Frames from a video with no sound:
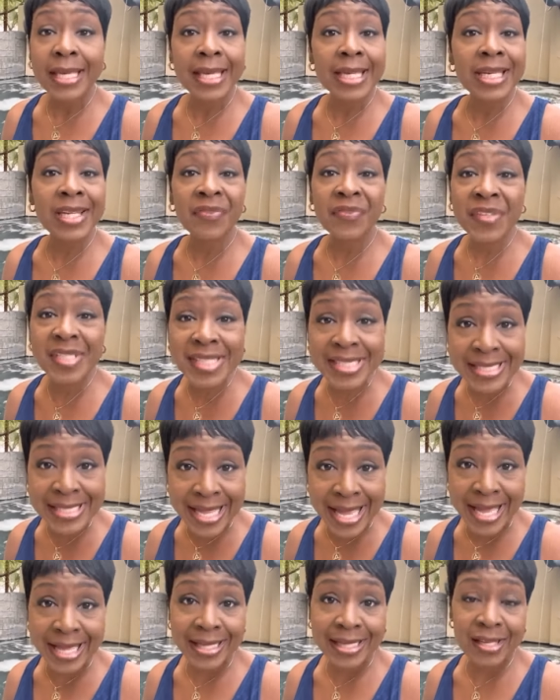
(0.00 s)
And if it's
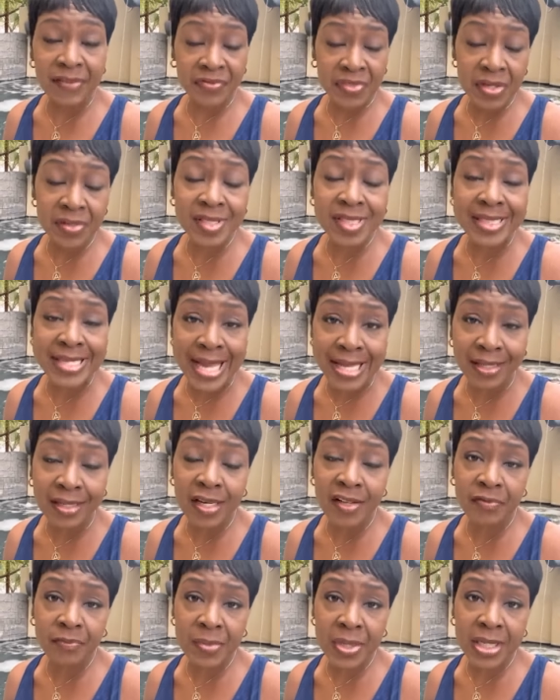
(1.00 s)
not, if there's not
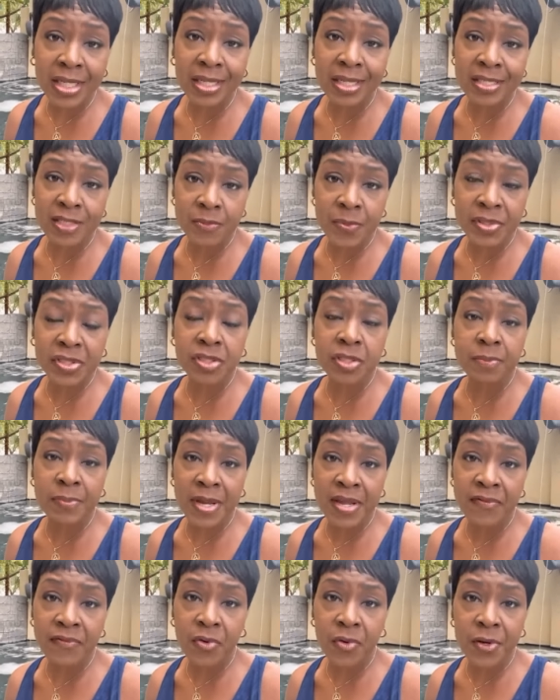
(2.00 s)
enough money in his budget to
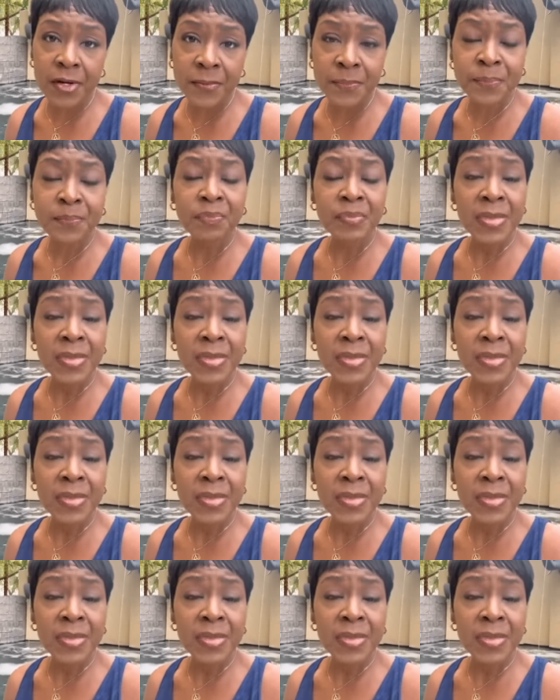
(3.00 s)
pay for it,